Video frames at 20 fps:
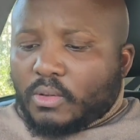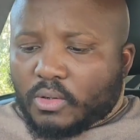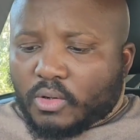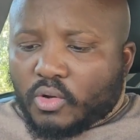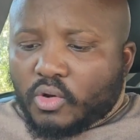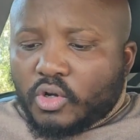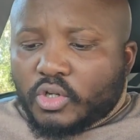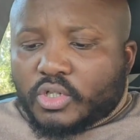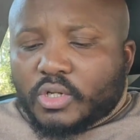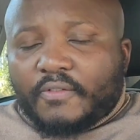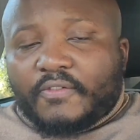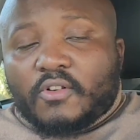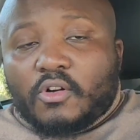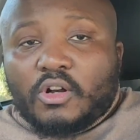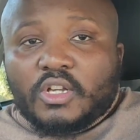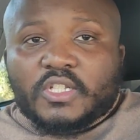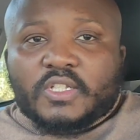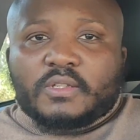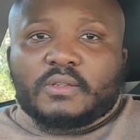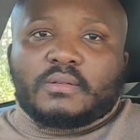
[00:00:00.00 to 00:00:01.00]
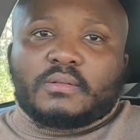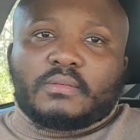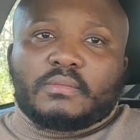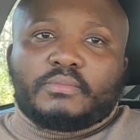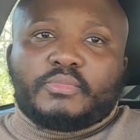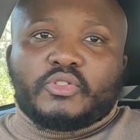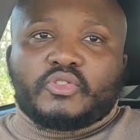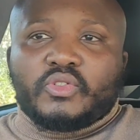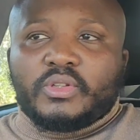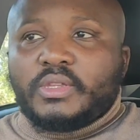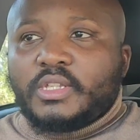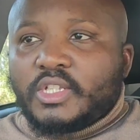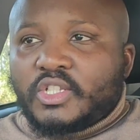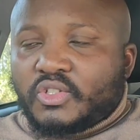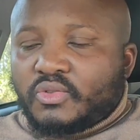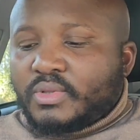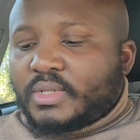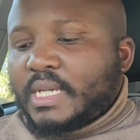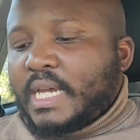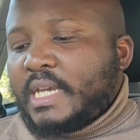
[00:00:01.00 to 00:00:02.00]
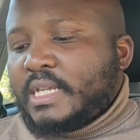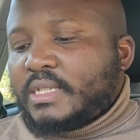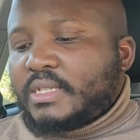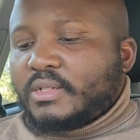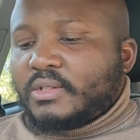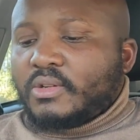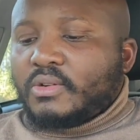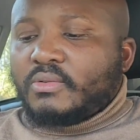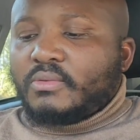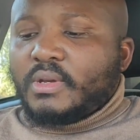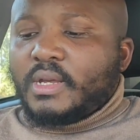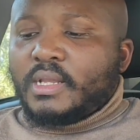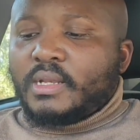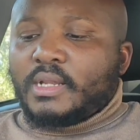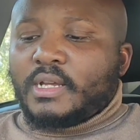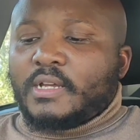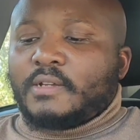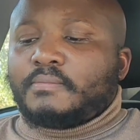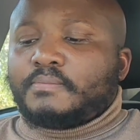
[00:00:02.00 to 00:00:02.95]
good, of course, between these two sides. And